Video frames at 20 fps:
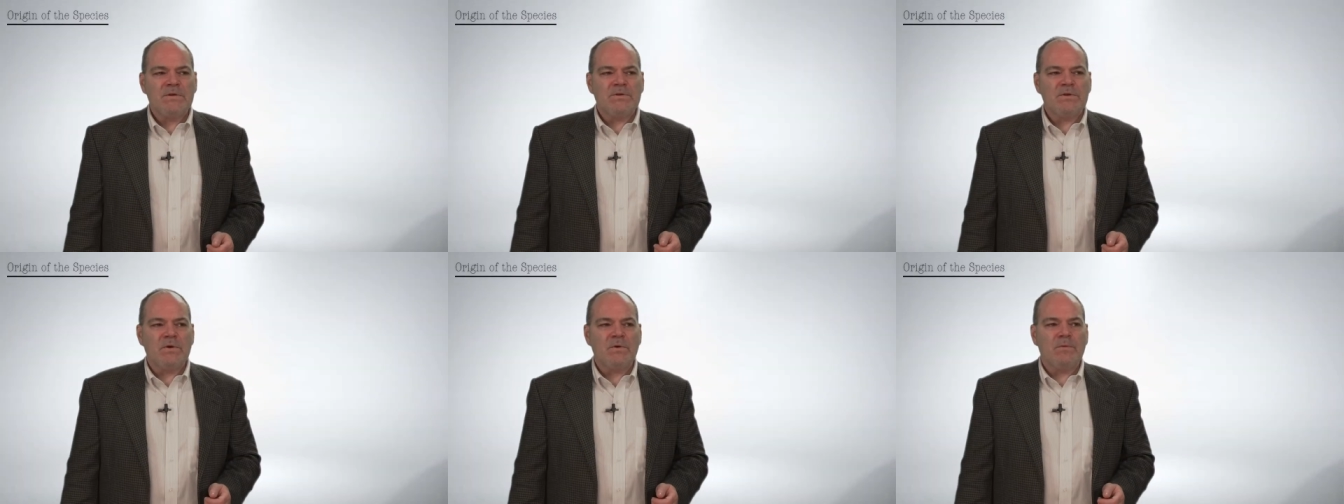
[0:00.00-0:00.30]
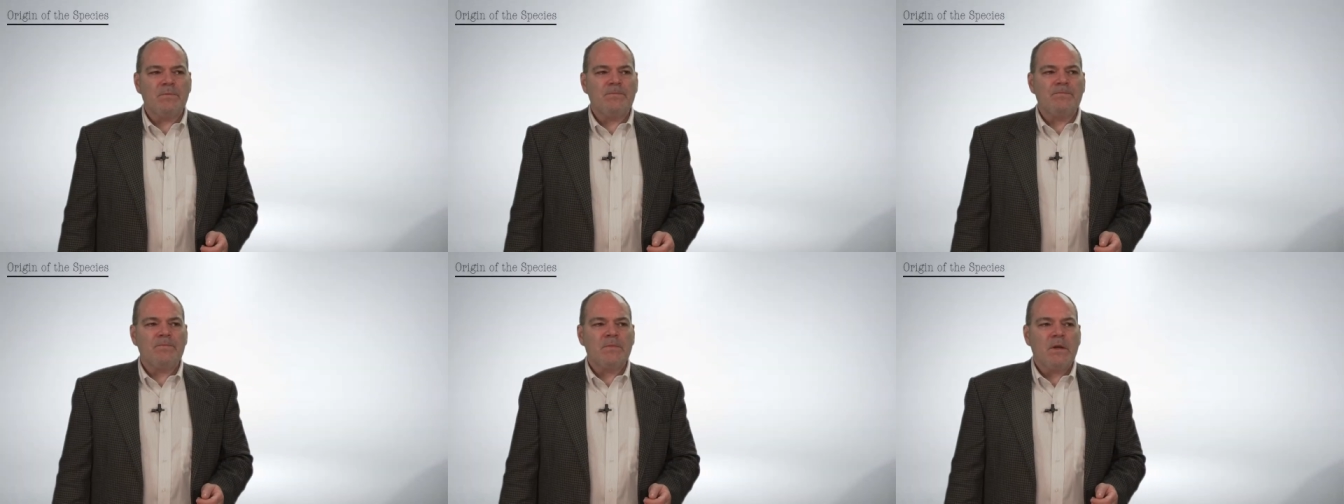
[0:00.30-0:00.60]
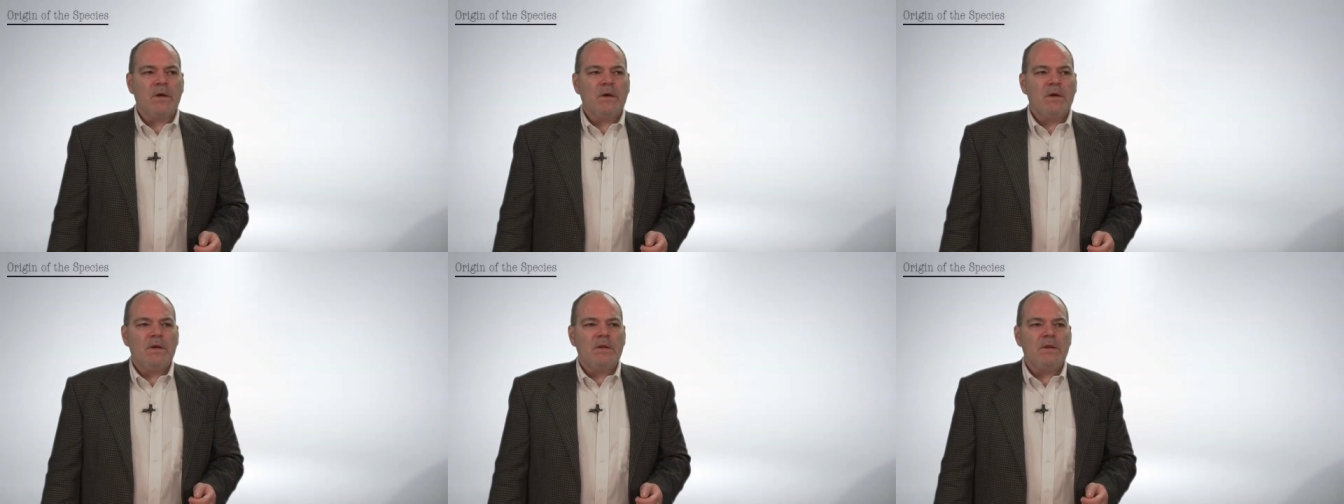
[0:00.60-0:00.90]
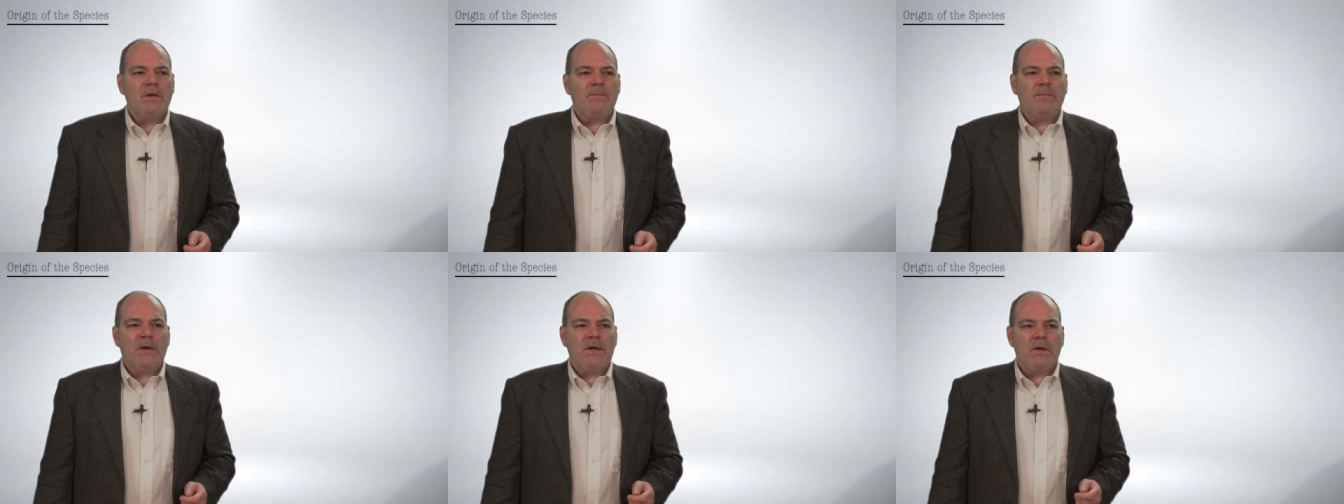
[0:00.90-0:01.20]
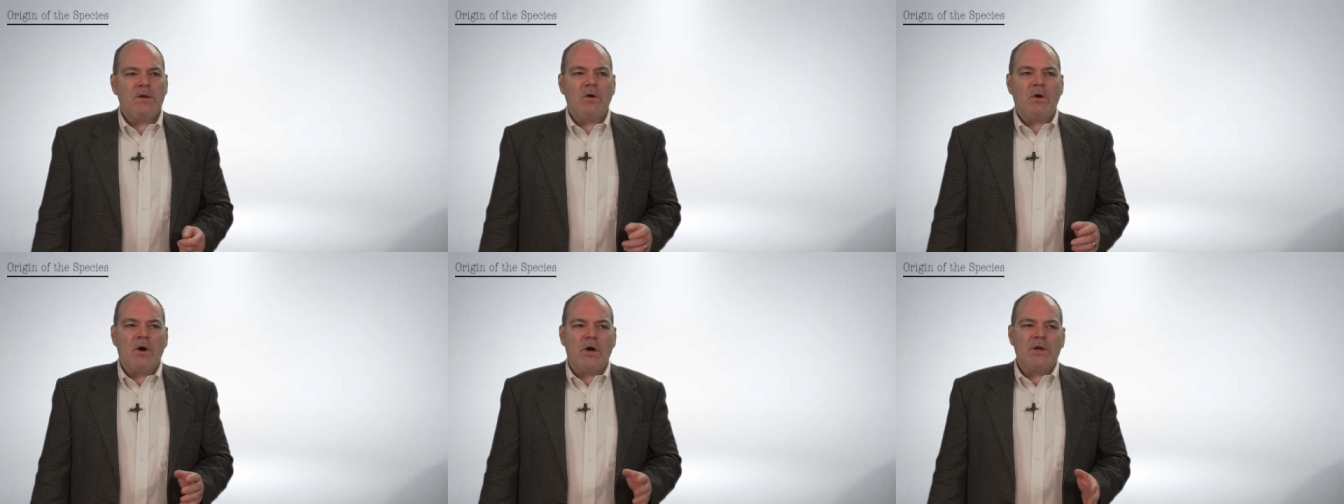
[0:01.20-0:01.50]
So the
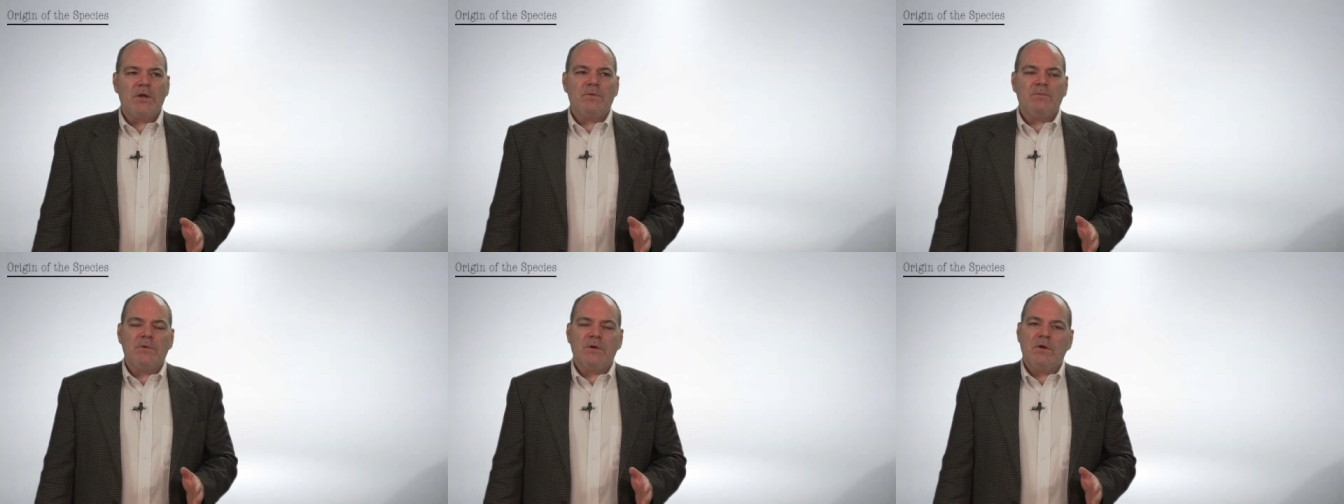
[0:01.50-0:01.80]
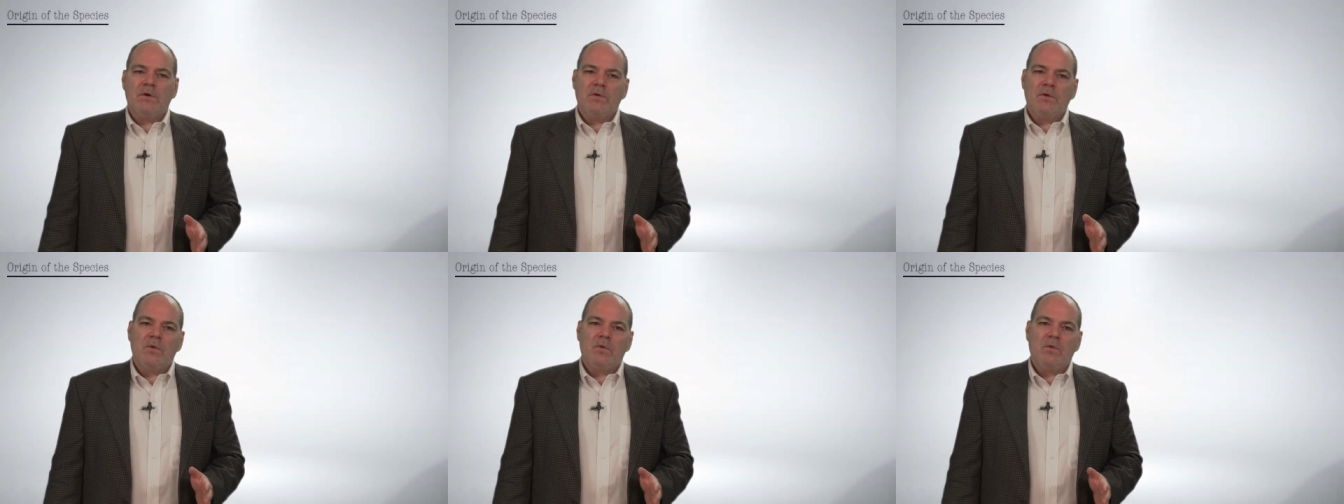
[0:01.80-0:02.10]
main argument of the